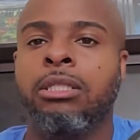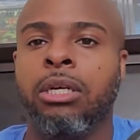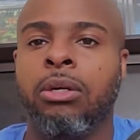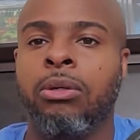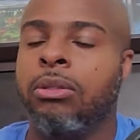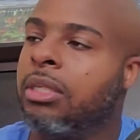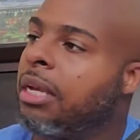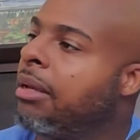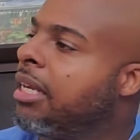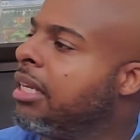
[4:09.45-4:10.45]
So,
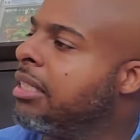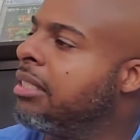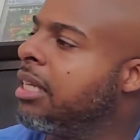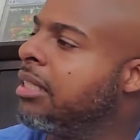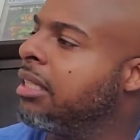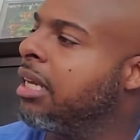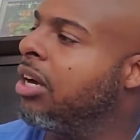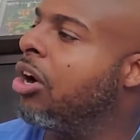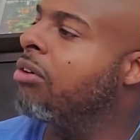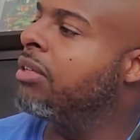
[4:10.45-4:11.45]
yeah, and then it says
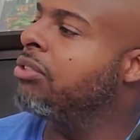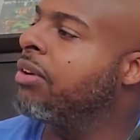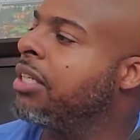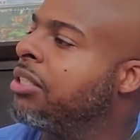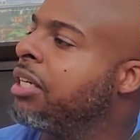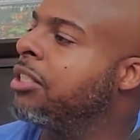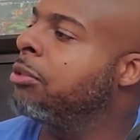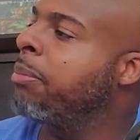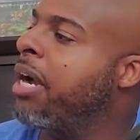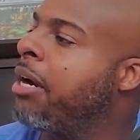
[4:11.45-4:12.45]
Orange Ranger
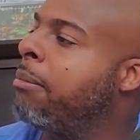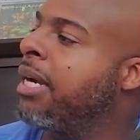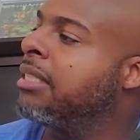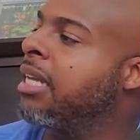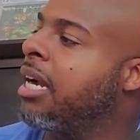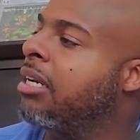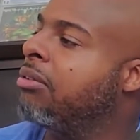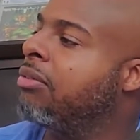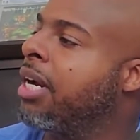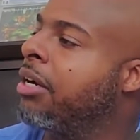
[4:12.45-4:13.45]
inspired by Tyler
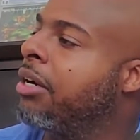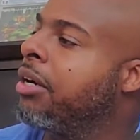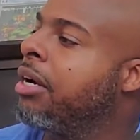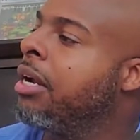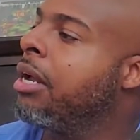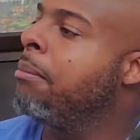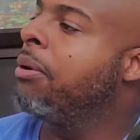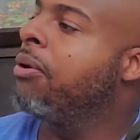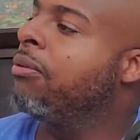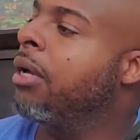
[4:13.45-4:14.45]
Rinker.
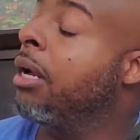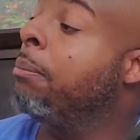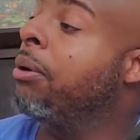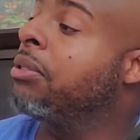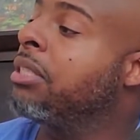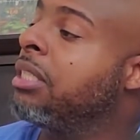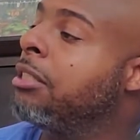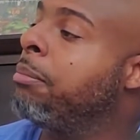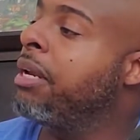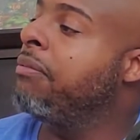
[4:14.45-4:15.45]
Proceeds
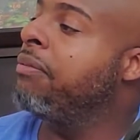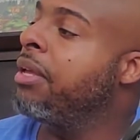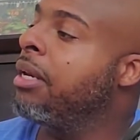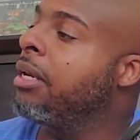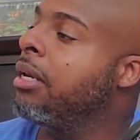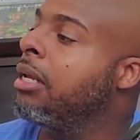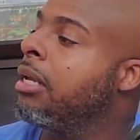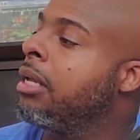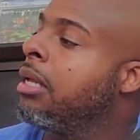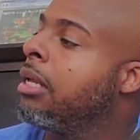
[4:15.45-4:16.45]
benefit
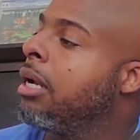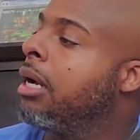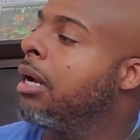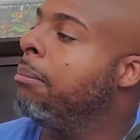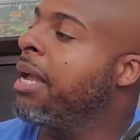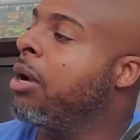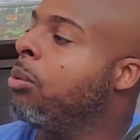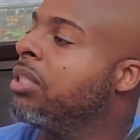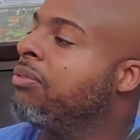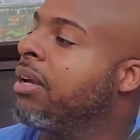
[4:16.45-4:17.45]

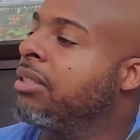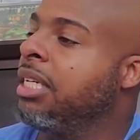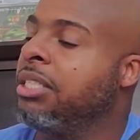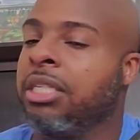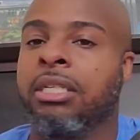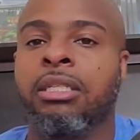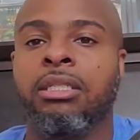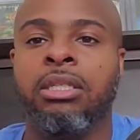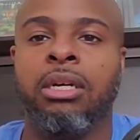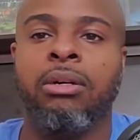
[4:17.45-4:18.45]
Make-A-Wish Foundation.
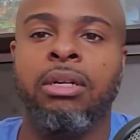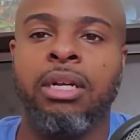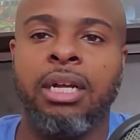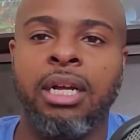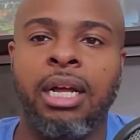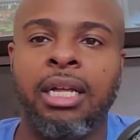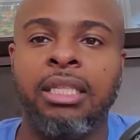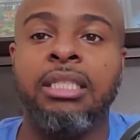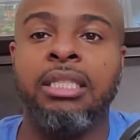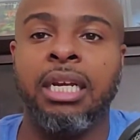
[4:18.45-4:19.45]
So
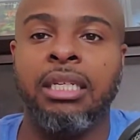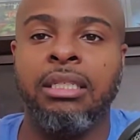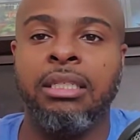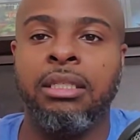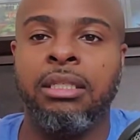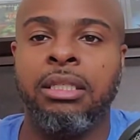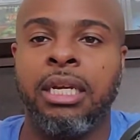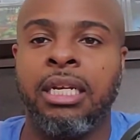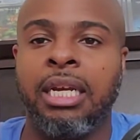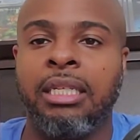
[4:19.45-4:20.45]
this is nice. I
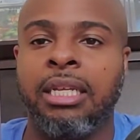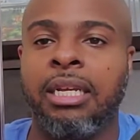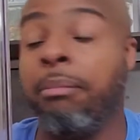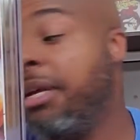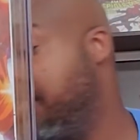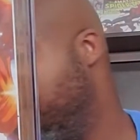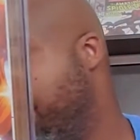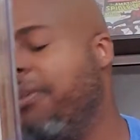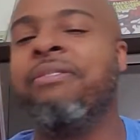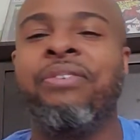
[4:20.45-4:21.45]
like that. That makes up
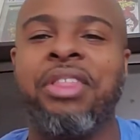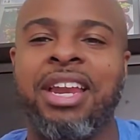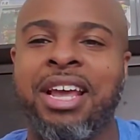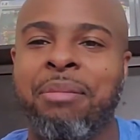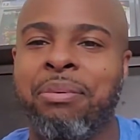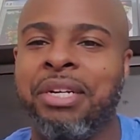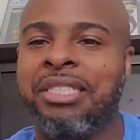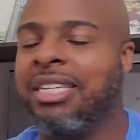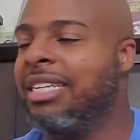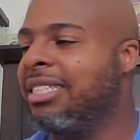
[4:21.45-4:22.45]
for that
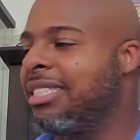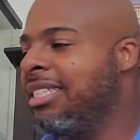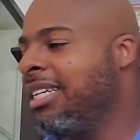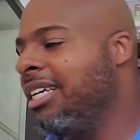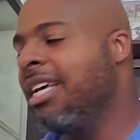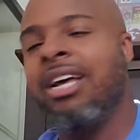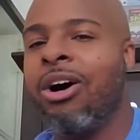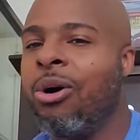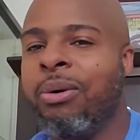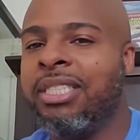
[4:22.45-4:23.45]
9.6.
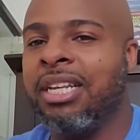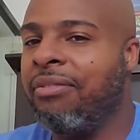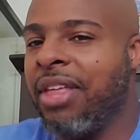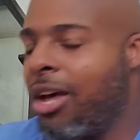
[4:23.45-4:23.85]
Always love the